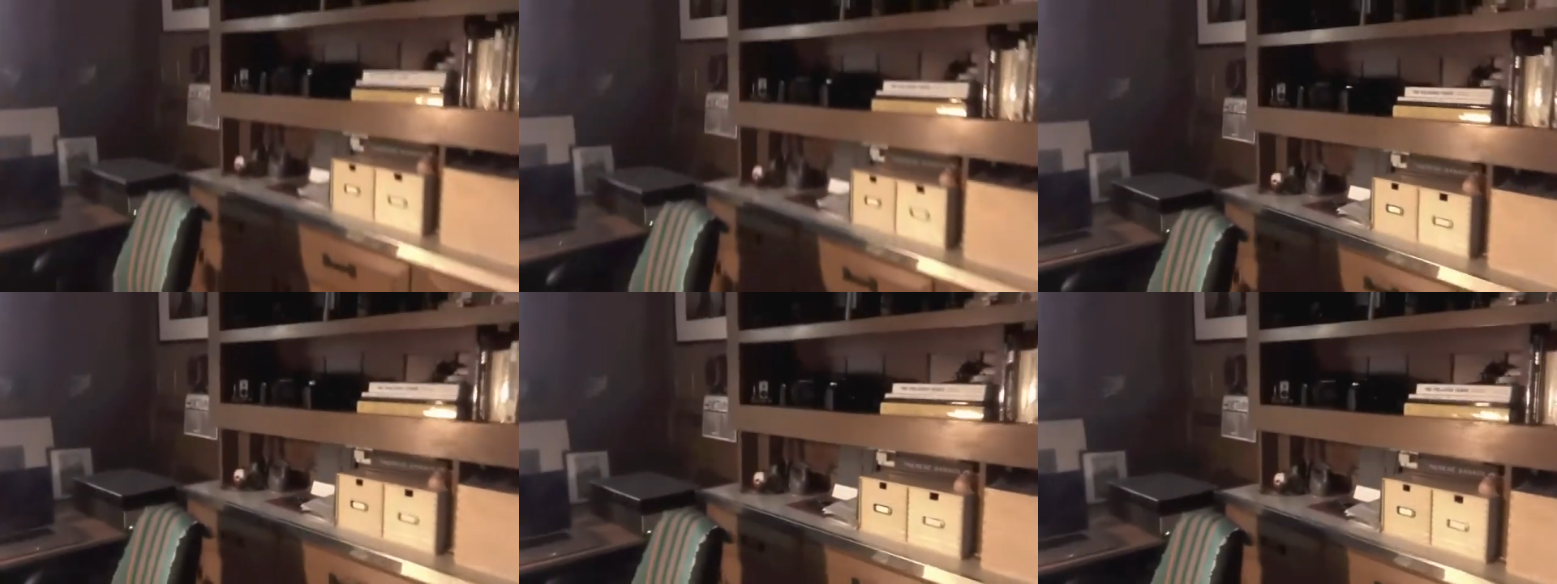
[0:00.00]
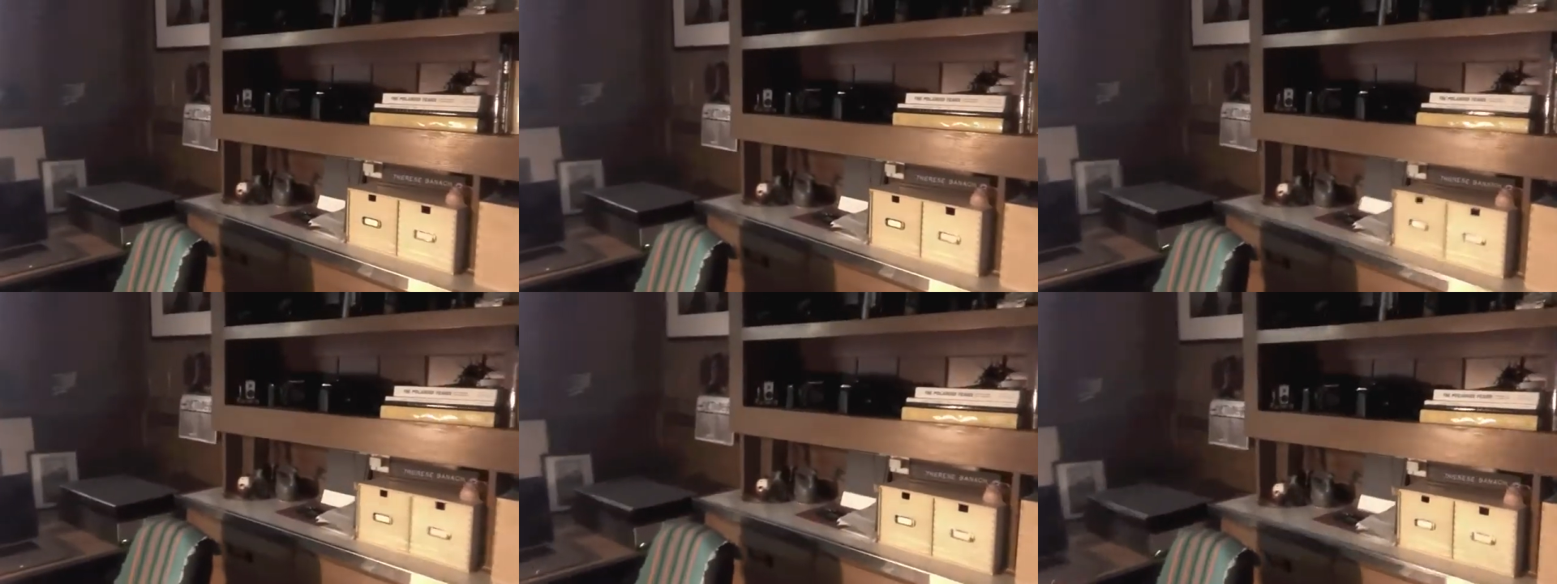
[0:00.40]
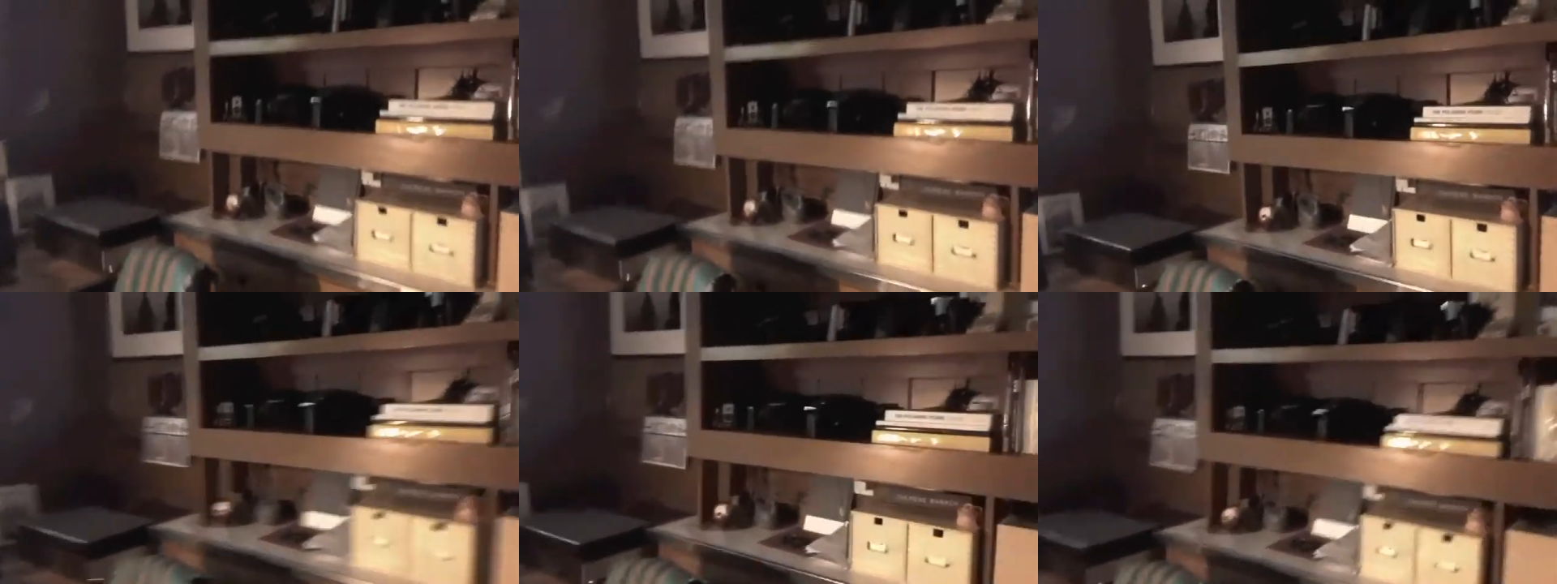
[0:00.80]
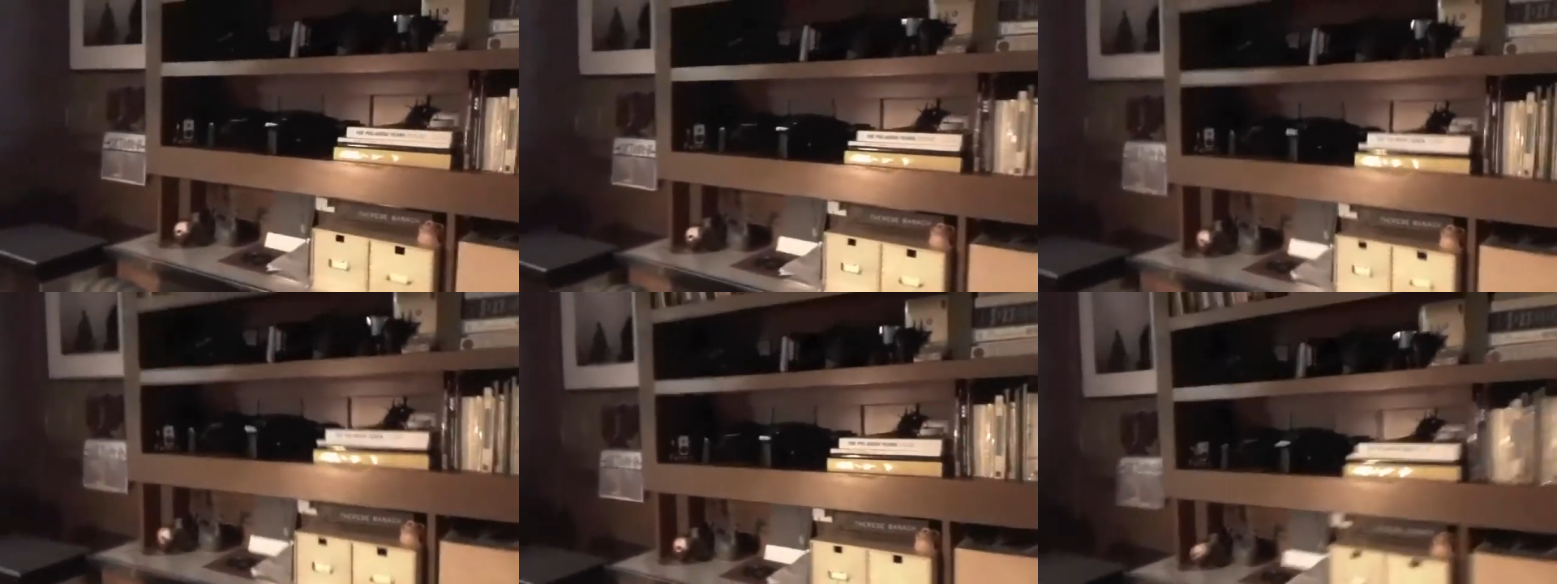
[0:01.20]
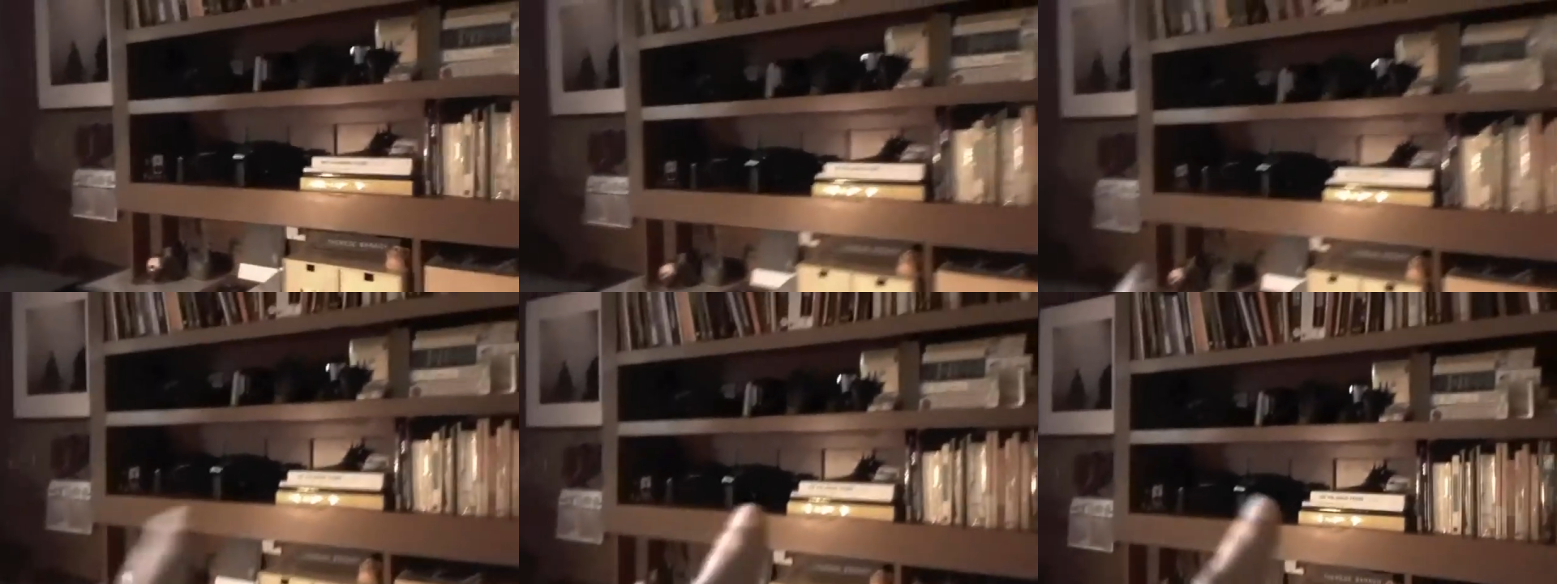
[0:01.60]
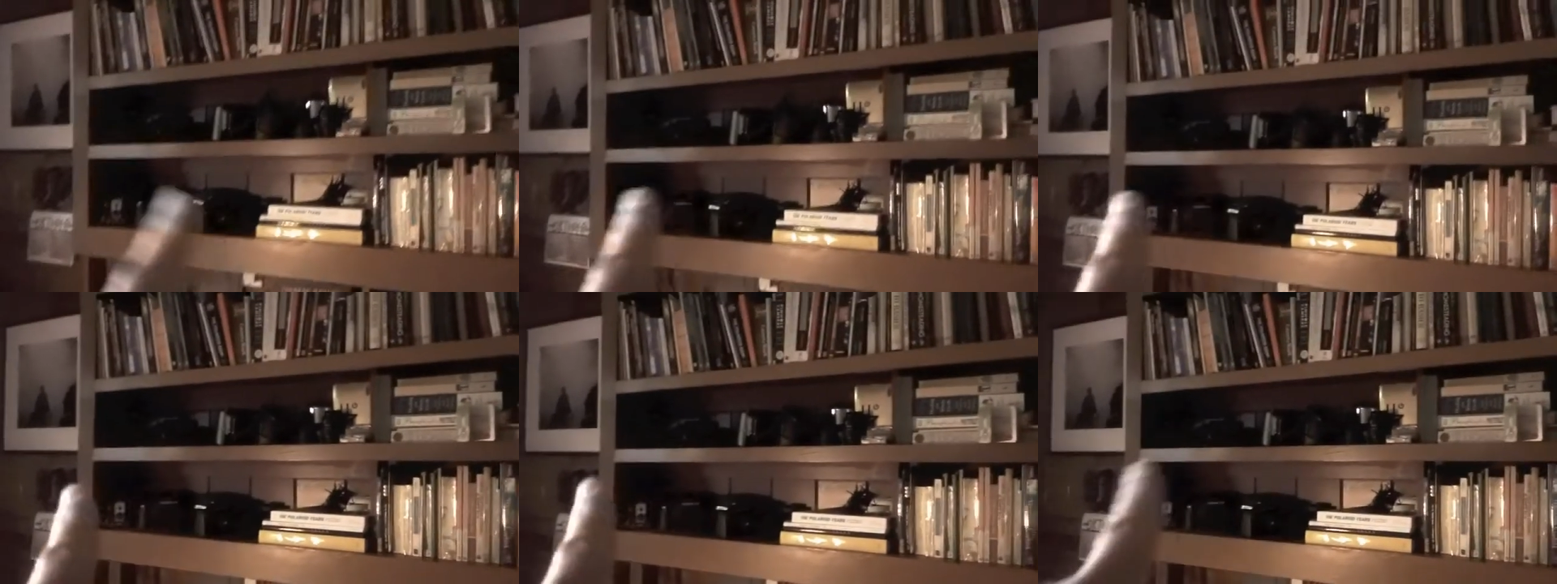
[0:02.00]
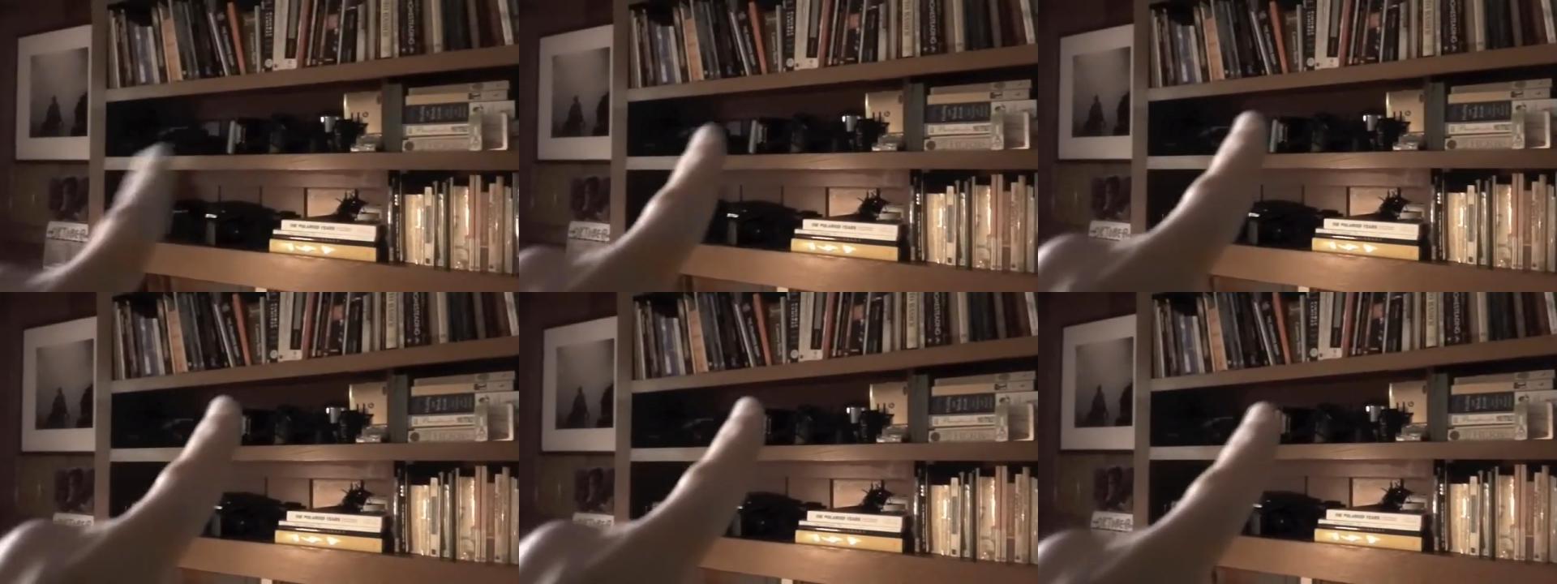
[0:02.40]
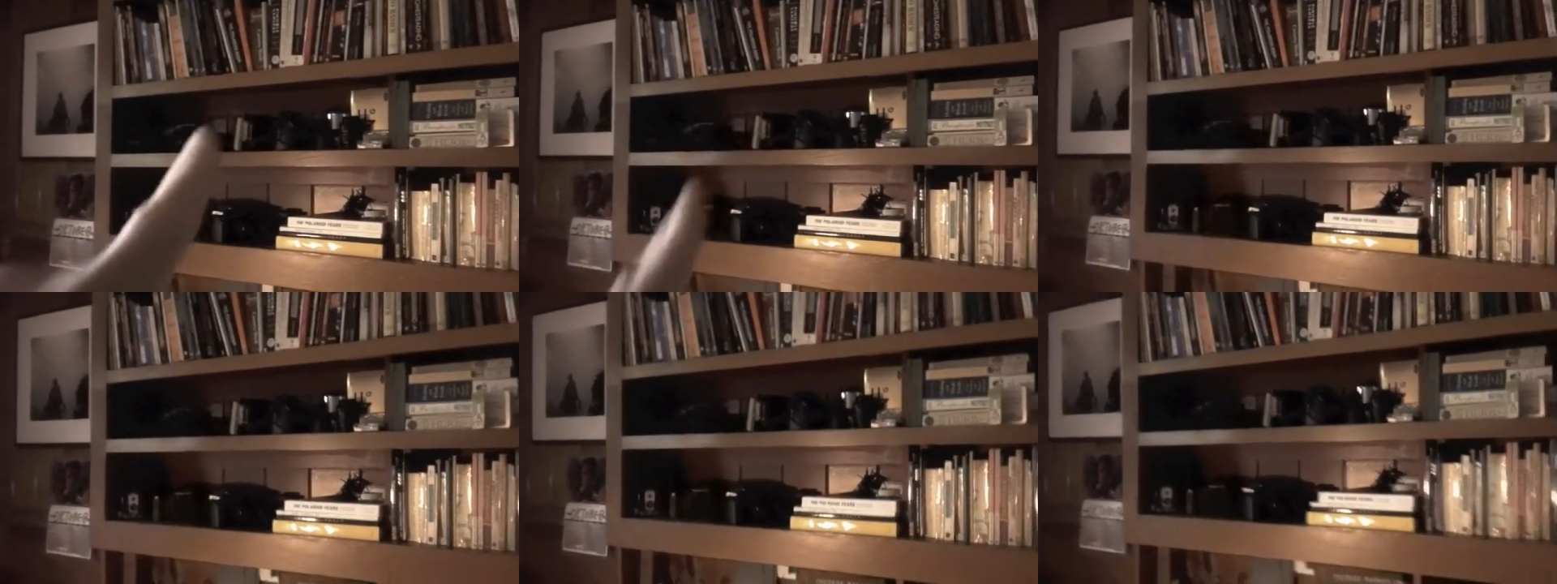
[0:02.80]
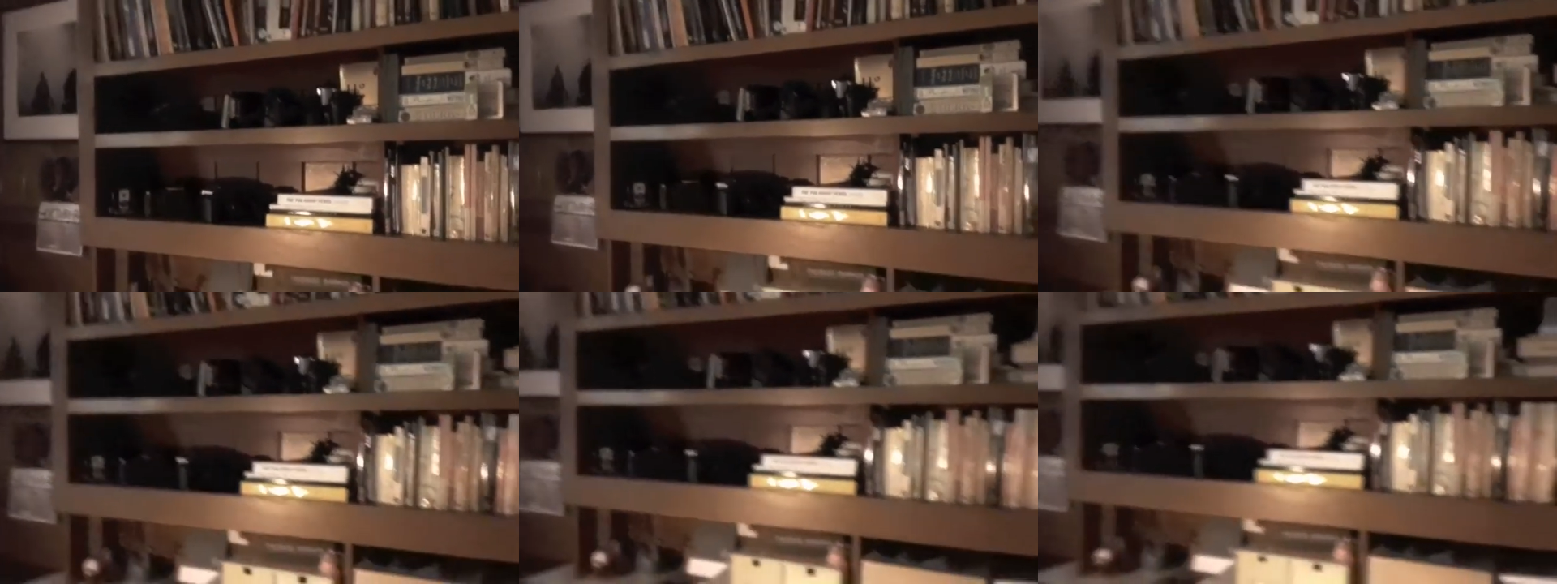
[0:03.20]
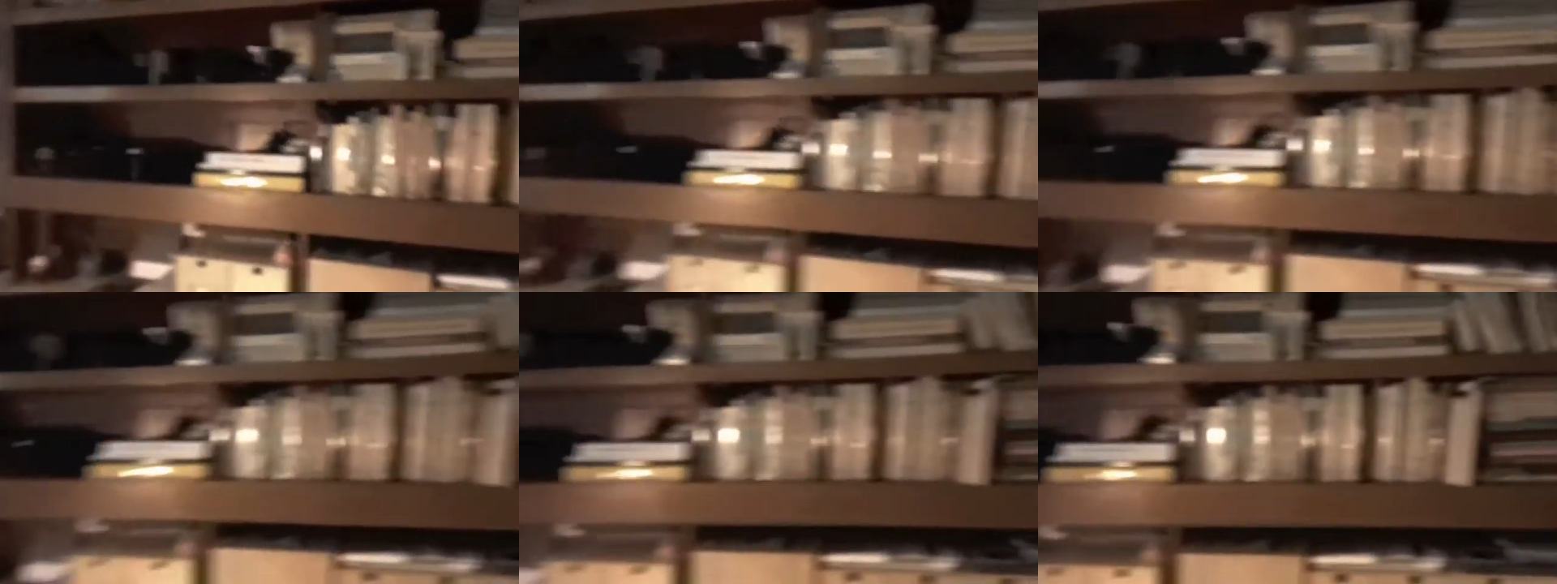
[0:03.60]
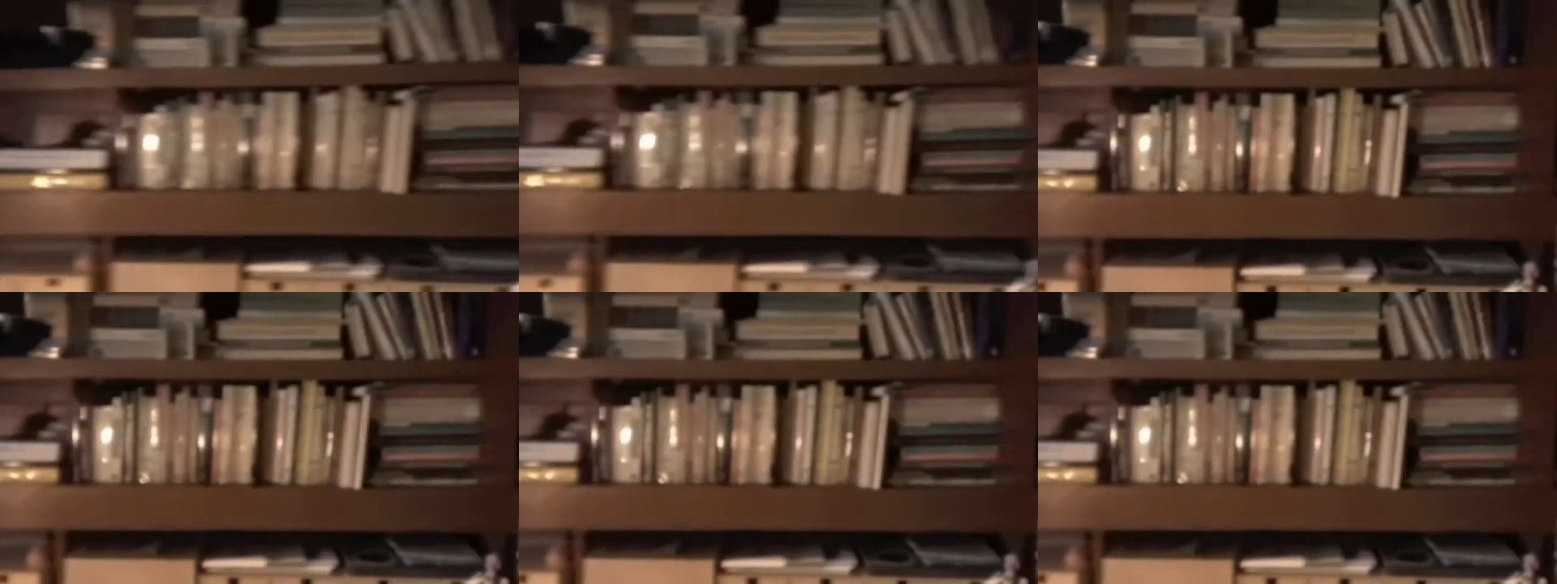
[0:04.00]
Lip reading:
[unreadable: no face in view]